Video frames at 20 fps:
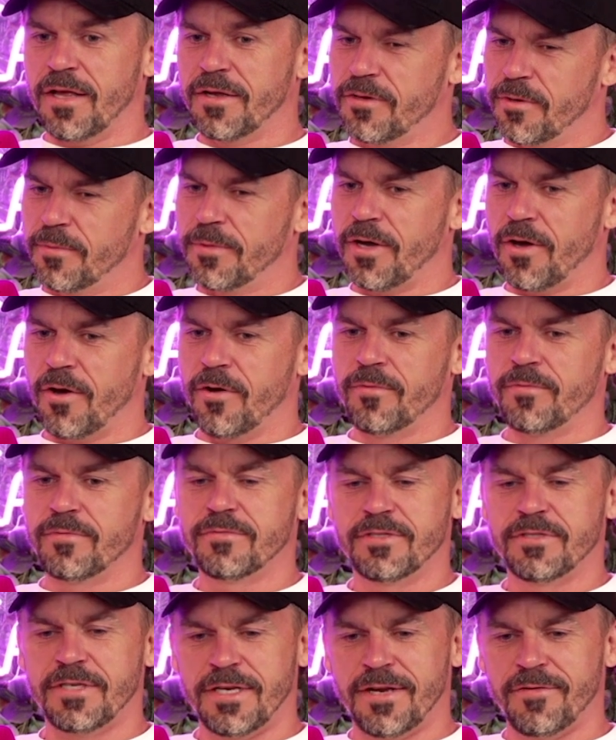coming home,
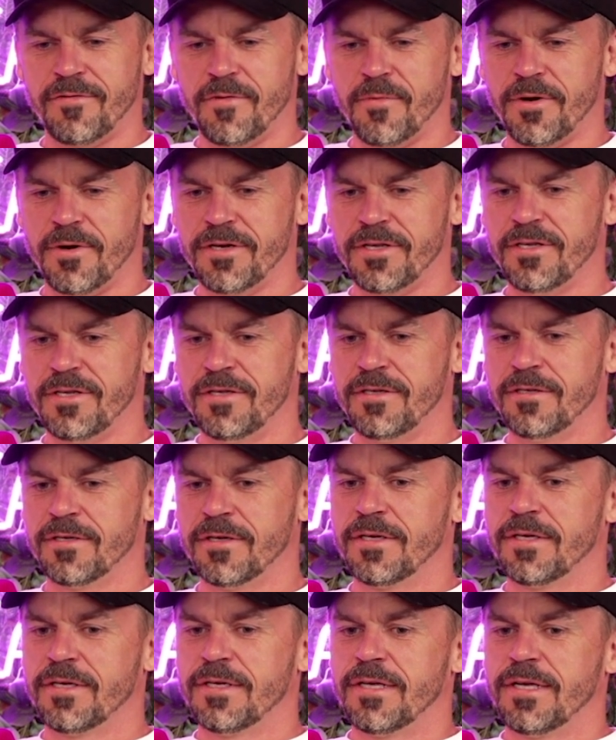seeing everybody.
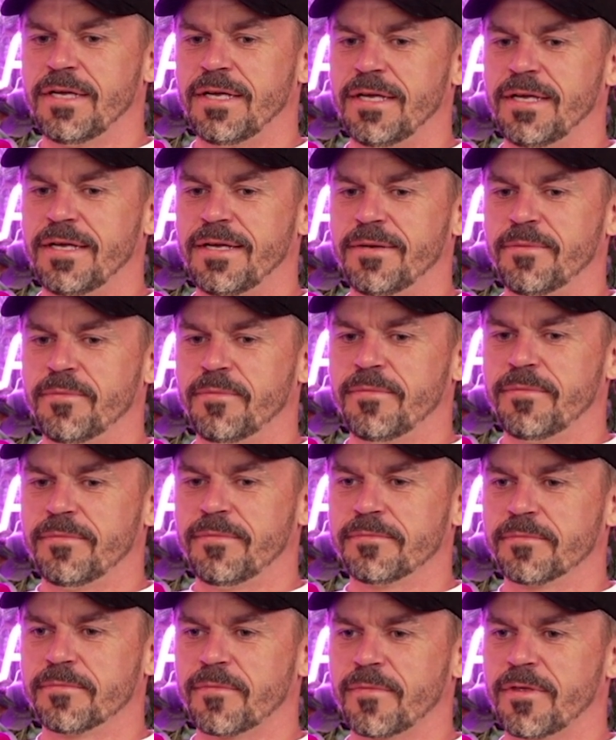
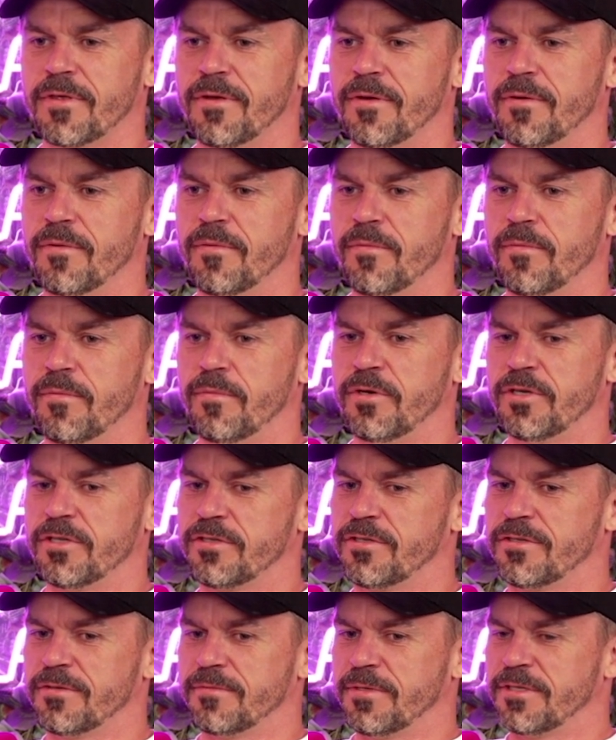But
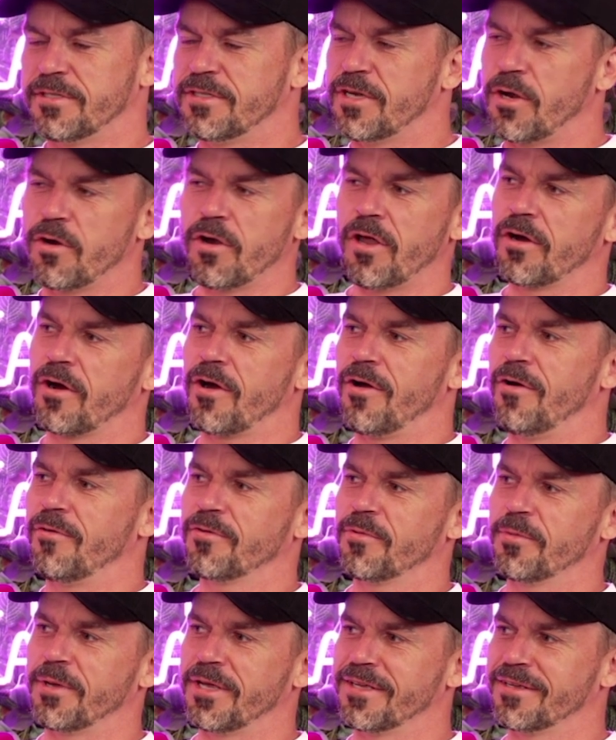it's no longer home
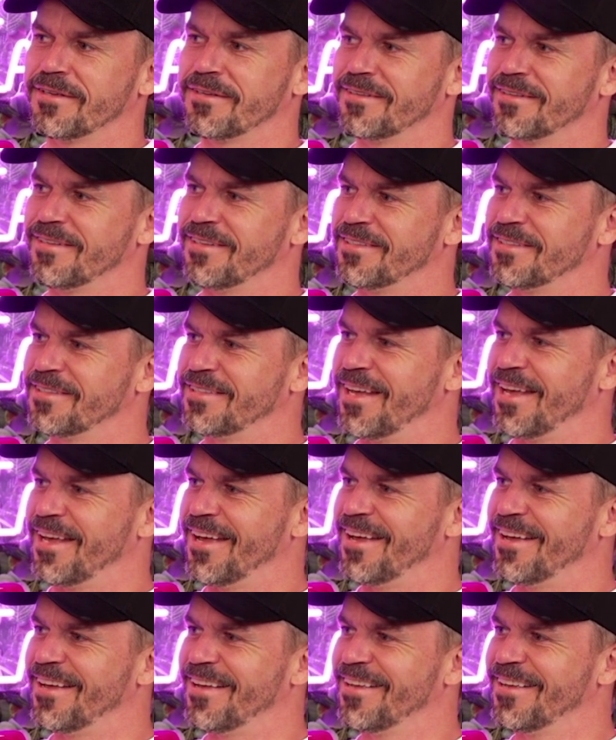for me.
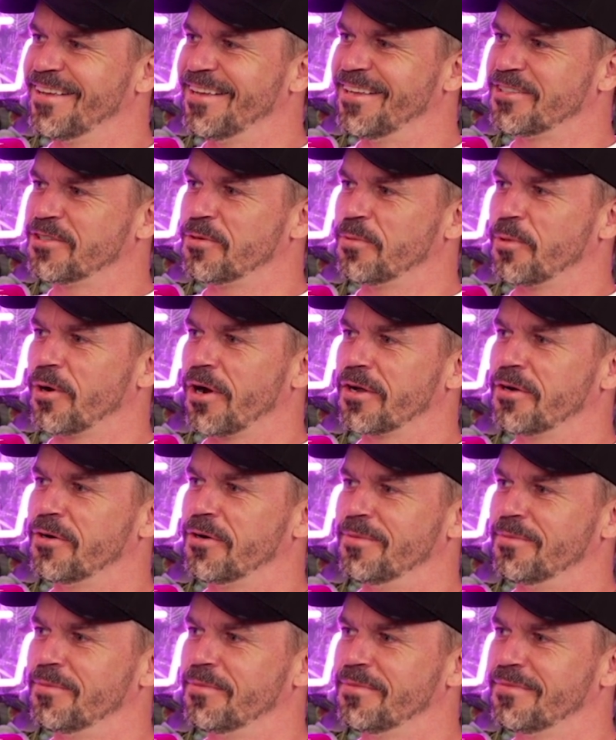It's somewhere I
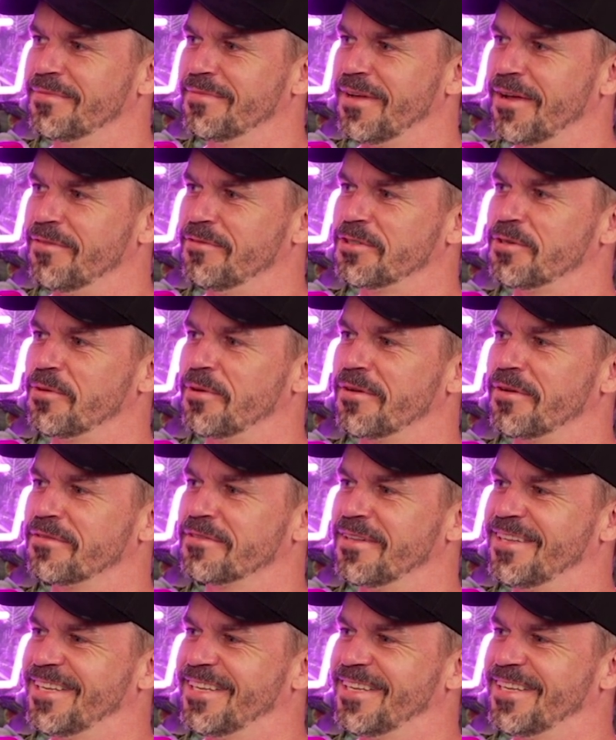come every so often.